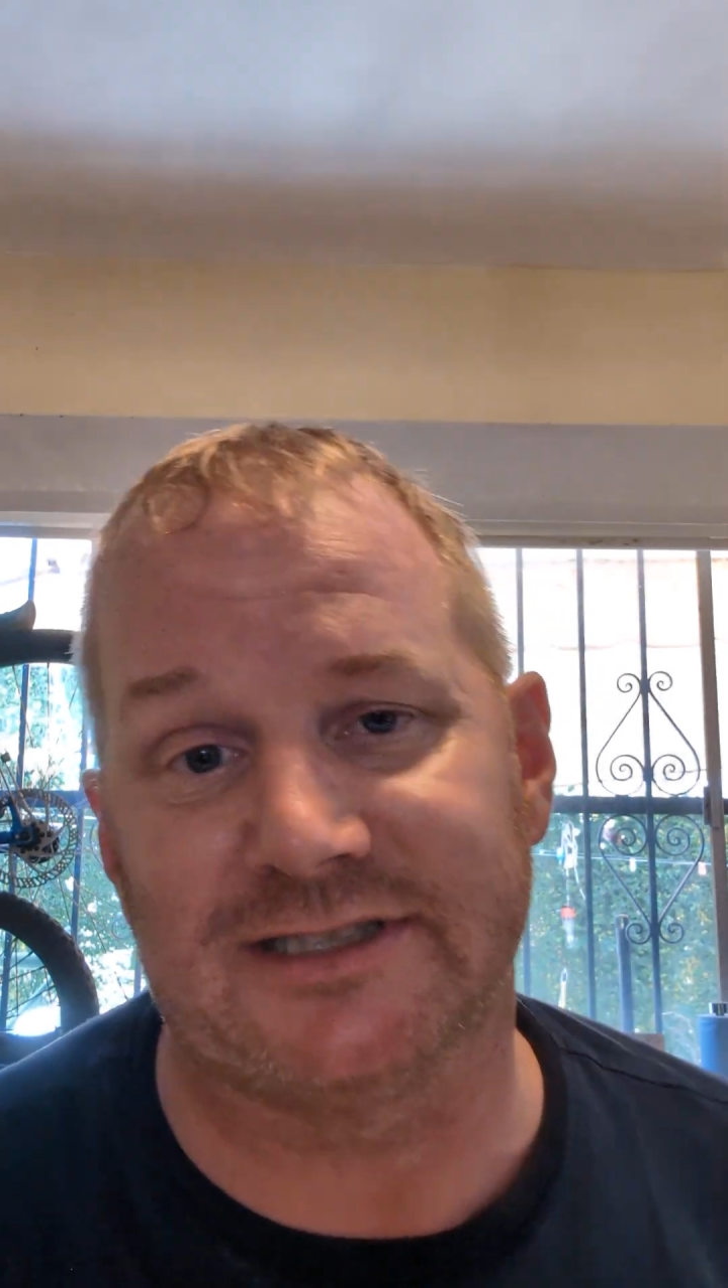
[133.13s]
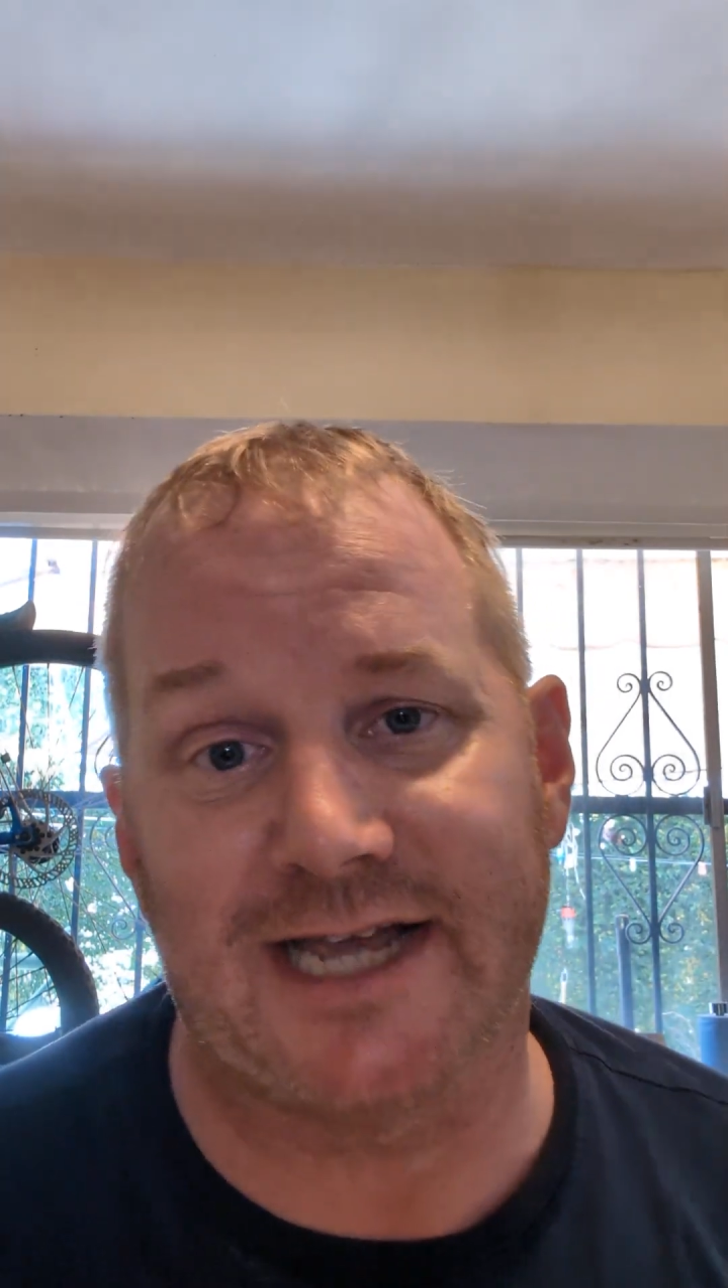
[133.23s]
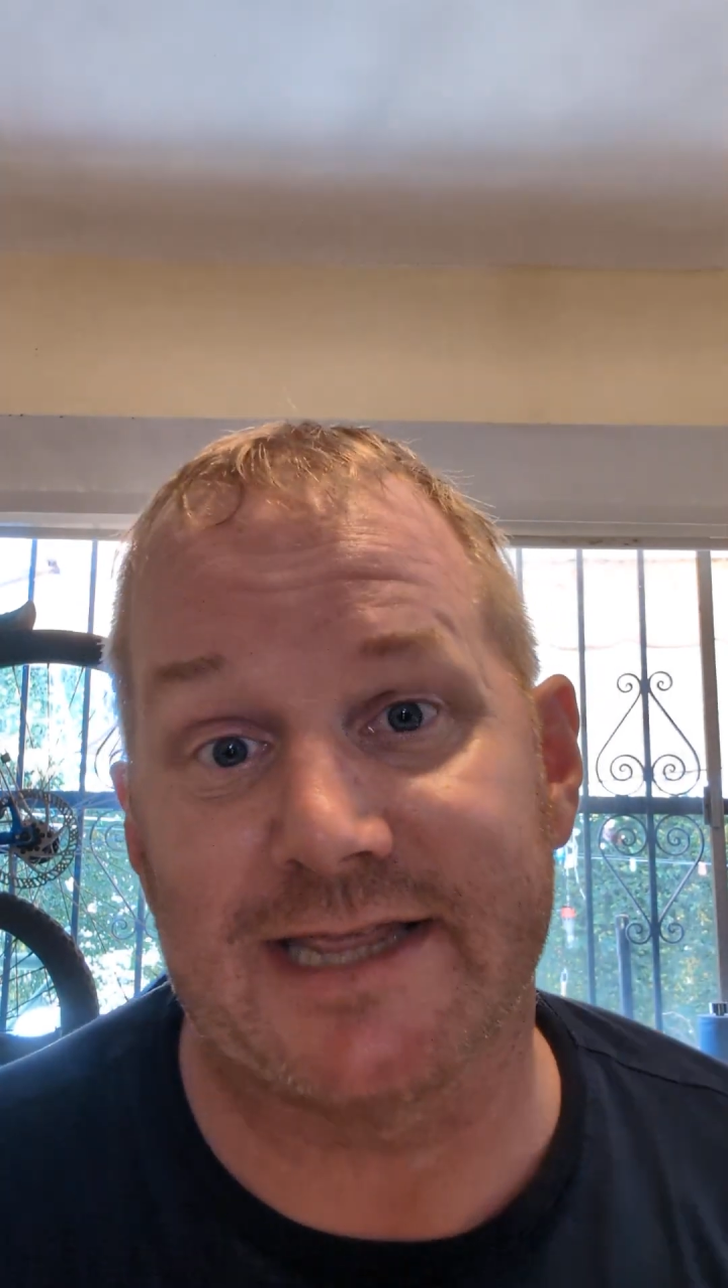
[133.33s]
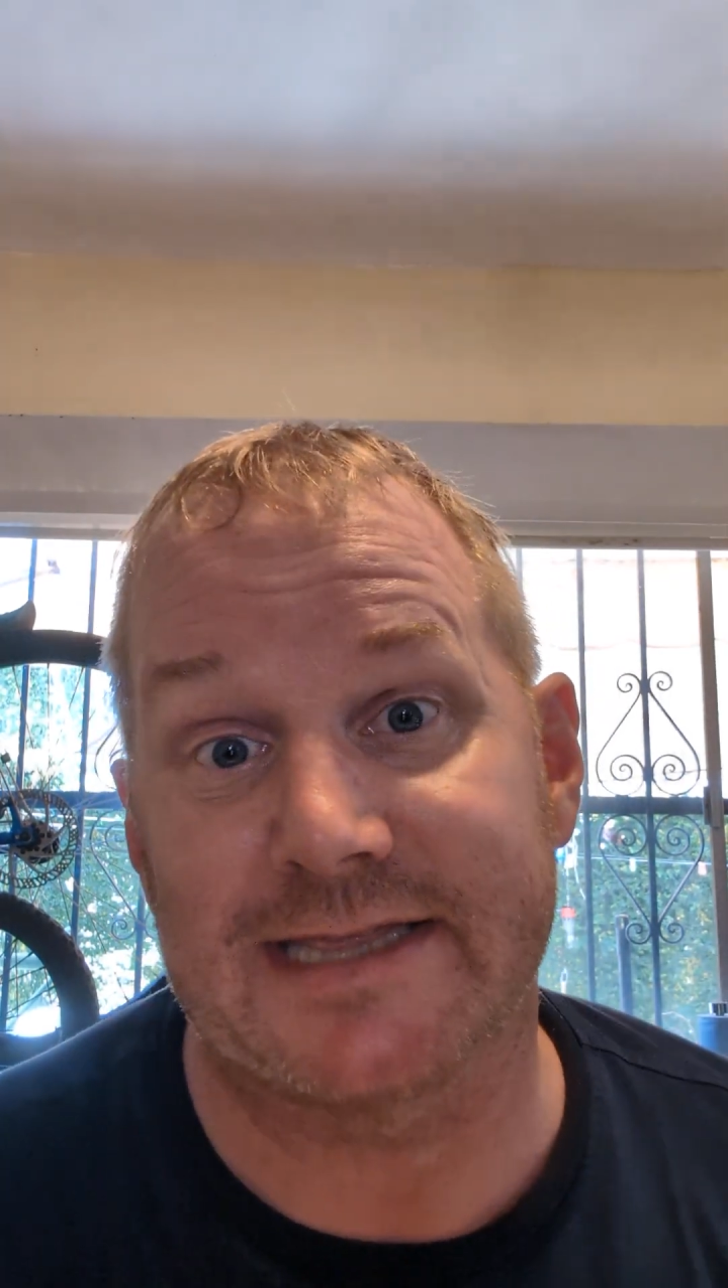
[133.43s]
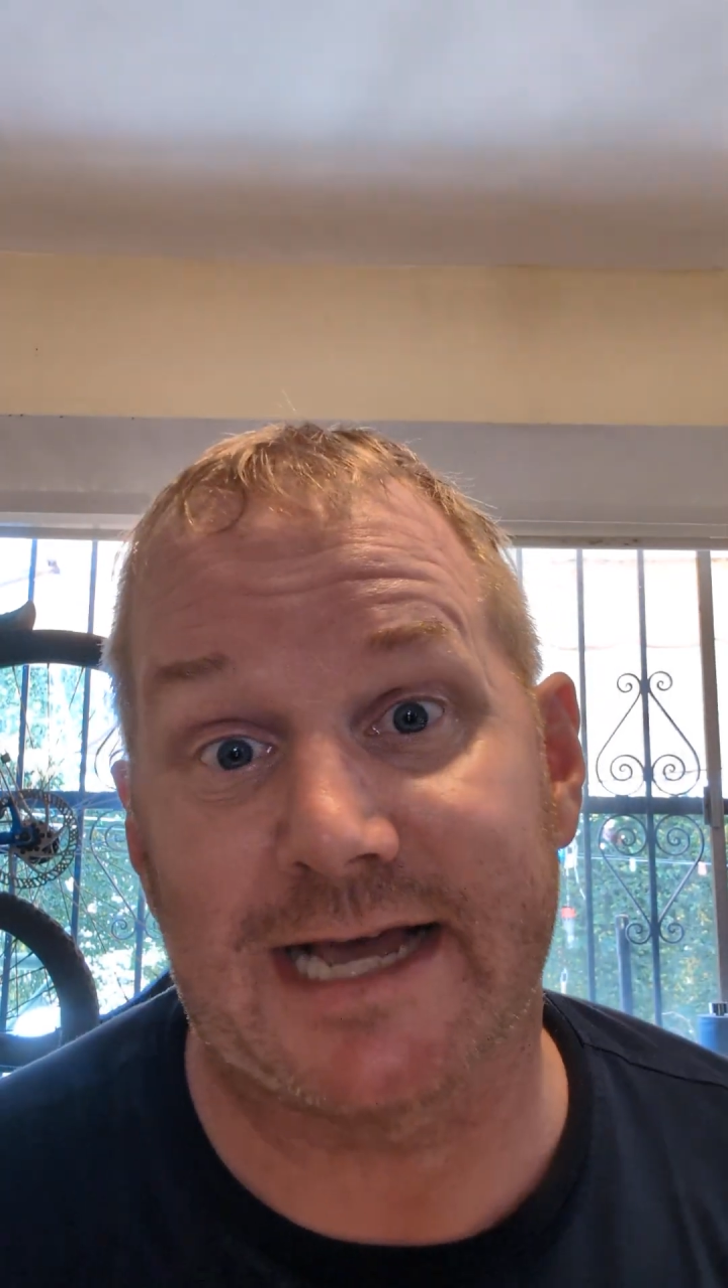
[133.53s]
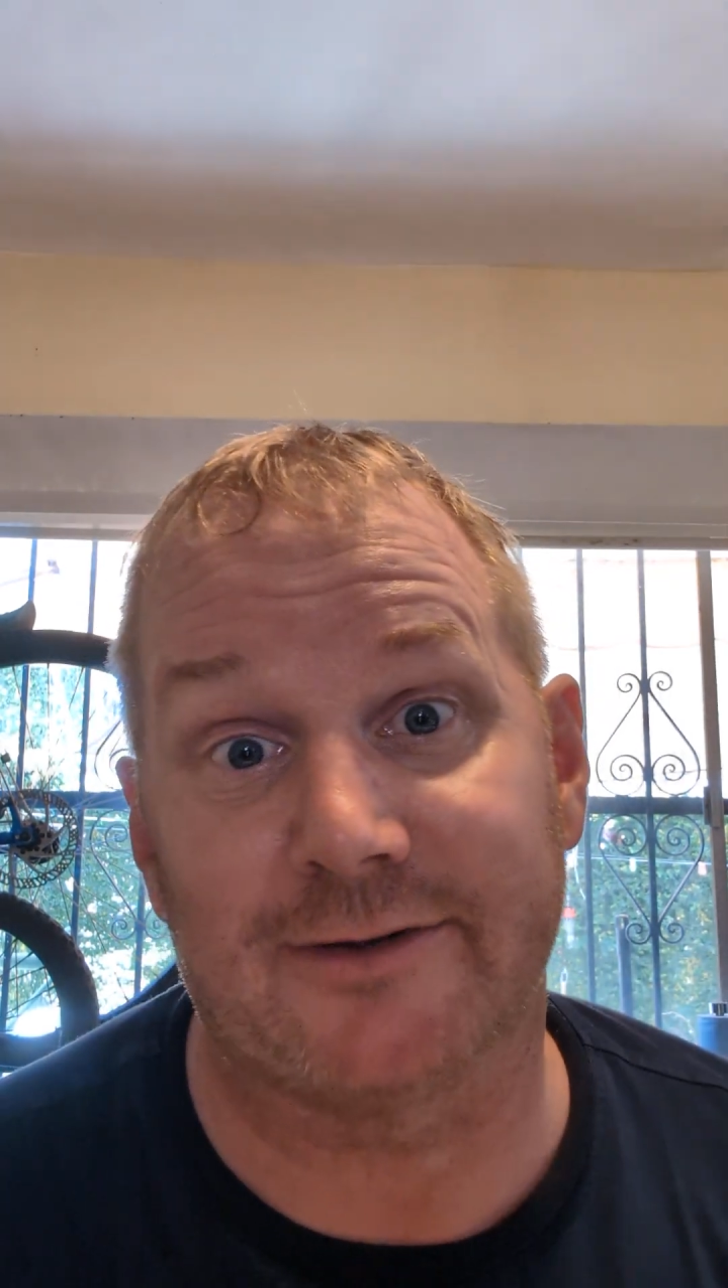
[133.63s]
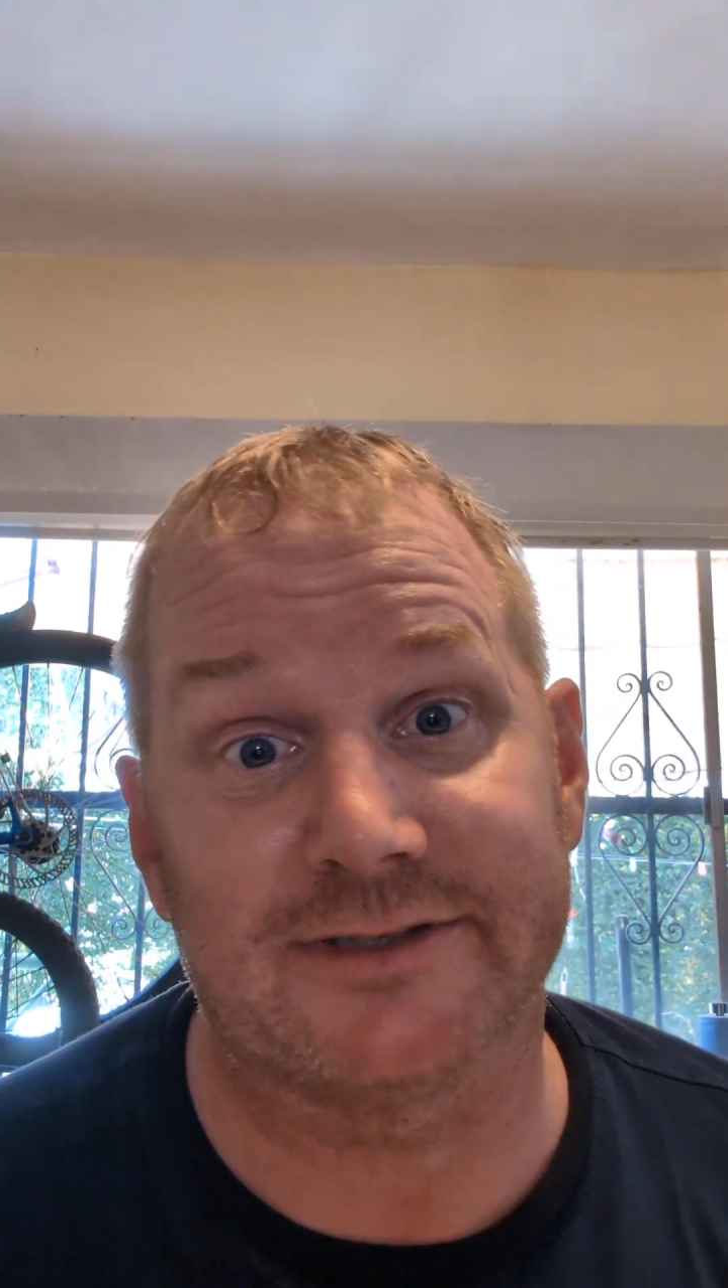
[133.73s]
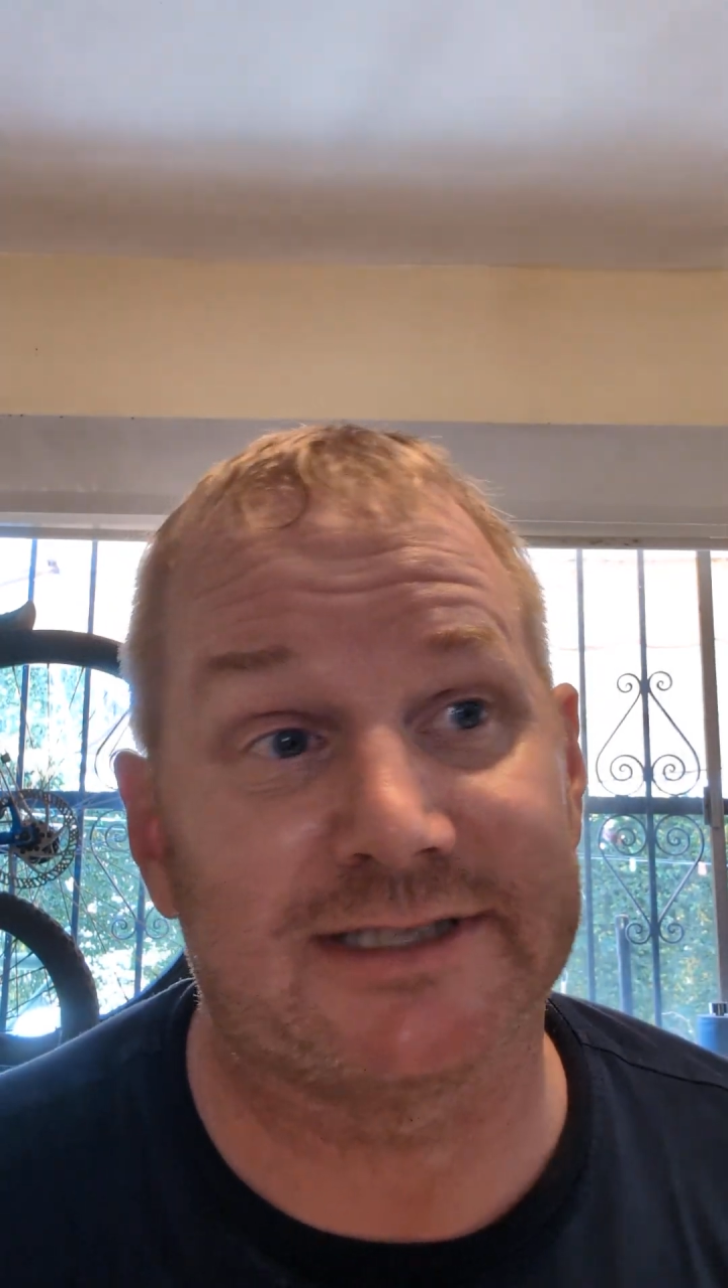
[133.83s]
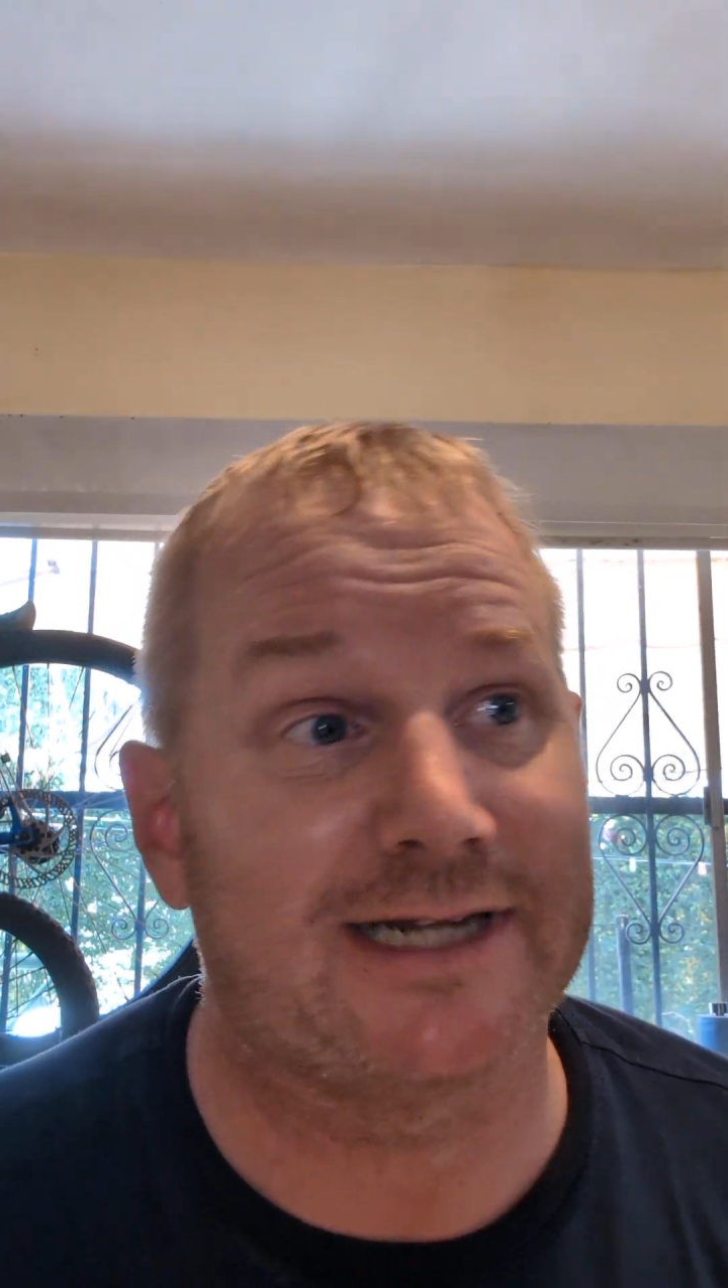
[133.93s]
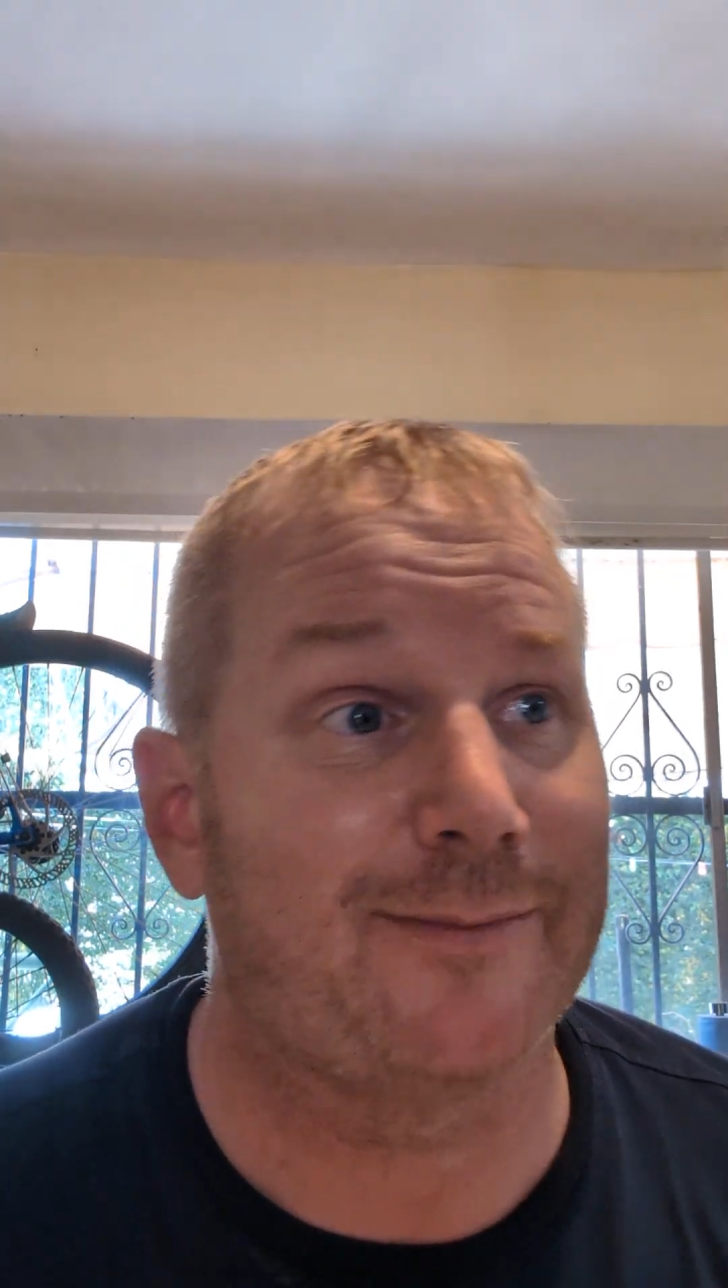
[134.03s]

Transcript: 10,000.